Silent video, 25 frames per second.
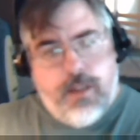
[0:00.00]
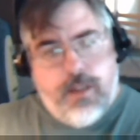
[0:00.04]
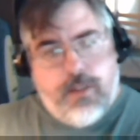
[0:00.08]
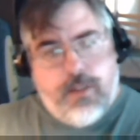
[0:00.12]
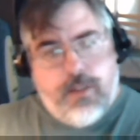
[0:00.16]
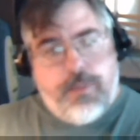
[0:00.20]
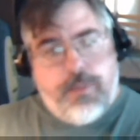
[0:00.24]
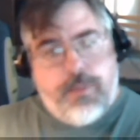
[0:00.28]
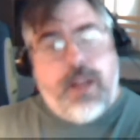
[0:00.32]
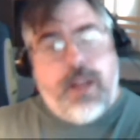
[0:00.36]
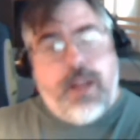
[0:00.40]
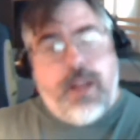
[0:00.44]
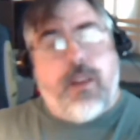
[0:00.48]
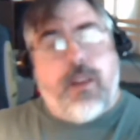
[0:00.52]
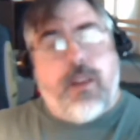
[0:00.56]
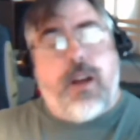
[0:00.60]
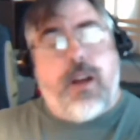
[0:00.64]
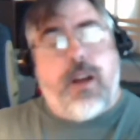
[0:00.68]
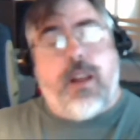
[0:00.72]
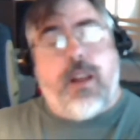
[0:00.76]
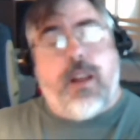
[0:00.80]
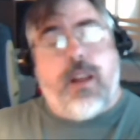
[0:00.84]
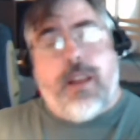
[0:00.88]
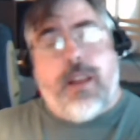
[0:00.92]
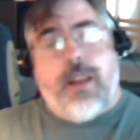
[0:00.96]
is spent
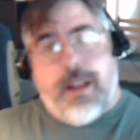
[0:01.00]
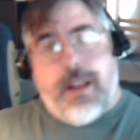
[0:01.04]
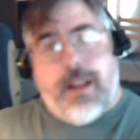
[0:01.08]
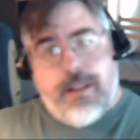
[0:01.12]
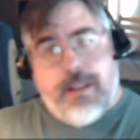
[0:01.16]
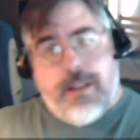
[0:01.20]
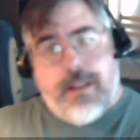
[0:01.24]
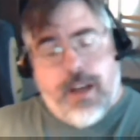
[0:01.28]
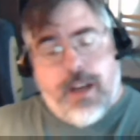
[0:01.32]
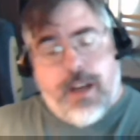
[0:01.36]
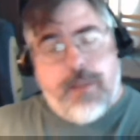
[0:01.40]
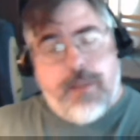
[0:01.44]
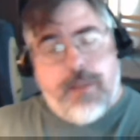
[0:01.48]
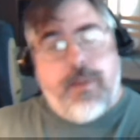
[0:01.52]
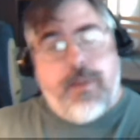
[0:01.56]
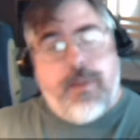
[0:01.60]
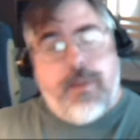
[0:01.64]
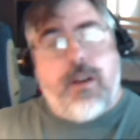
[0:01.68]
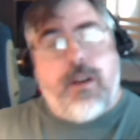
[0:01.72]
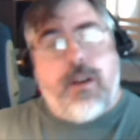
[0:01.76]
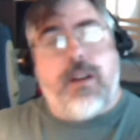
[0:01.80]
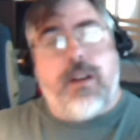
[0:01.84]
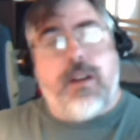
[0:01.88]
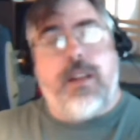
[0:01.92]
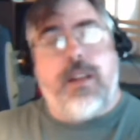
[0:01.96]
a lot of time
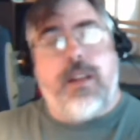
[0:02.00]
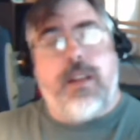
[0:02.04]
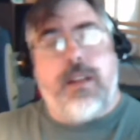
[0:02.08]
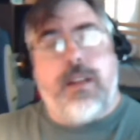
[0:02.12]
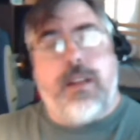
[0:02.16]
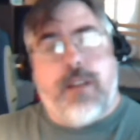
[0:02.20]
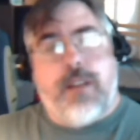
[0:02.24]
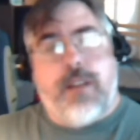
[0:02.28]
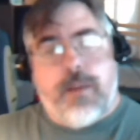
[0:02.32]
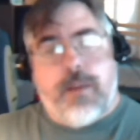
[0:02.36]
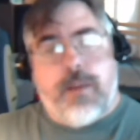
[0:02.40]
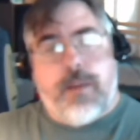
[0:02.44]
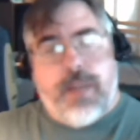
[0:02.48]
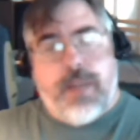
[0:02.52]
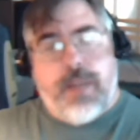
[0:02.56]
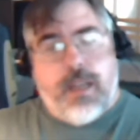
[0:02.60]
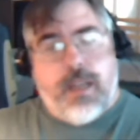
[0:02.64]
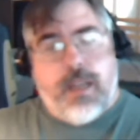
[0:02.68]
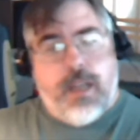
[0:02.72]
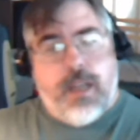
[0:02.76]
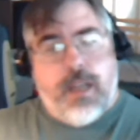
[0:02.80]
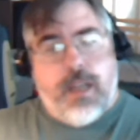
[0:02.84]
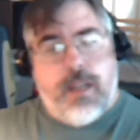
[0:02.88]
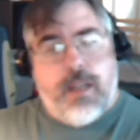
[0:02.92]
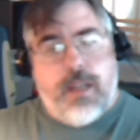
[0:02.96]
on that
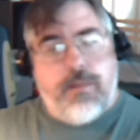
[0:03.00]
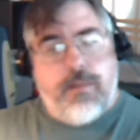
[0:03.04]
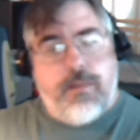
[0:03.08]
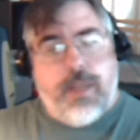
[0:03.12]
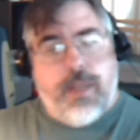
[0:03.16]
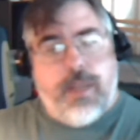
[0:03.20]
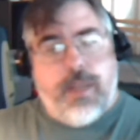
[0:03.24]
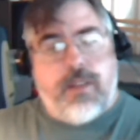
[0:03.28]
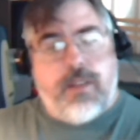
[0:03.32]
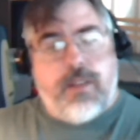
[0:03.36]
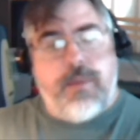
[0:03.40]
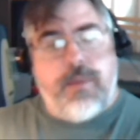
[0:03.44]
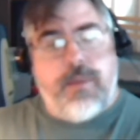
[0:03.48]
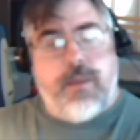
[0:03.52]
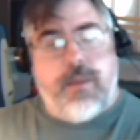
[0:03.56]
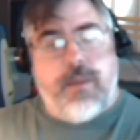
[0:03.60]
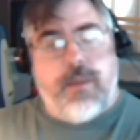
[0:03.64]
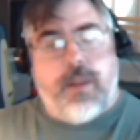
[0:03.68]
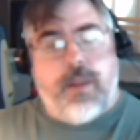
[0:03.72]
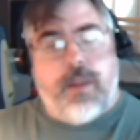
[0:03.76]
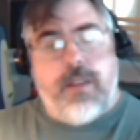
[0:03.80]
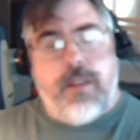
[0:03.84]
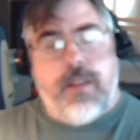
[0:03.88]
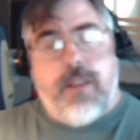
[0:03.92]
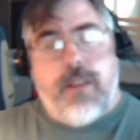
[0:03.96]
topic, and it makes
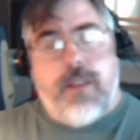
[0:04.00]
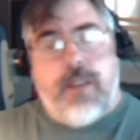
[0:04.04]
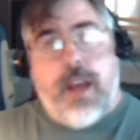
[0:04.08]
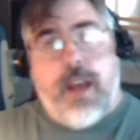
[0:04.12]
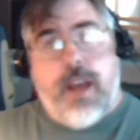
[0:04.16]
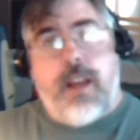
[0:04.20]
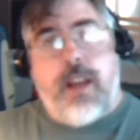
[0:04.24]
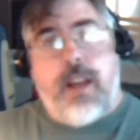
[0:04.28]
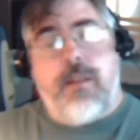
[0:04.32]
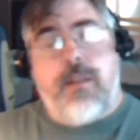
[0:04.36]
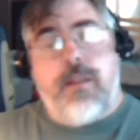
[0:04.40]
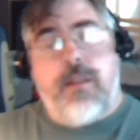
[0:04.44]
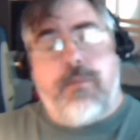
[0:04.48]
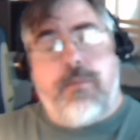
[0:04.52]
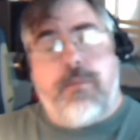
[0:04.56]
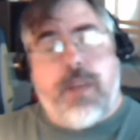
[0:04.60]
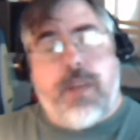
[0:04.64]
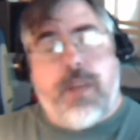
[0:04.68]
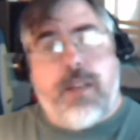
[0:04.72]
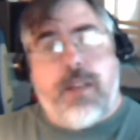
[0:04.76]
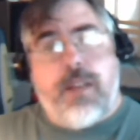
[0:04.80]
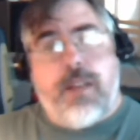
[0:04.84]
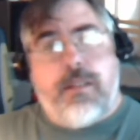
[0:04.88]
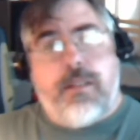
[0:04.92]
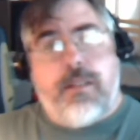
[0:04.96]
me really sad,
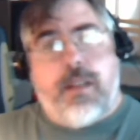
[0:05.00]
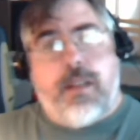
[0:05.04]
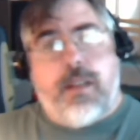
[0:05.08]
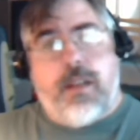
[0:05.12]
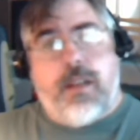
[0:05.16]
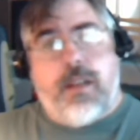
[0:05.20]
but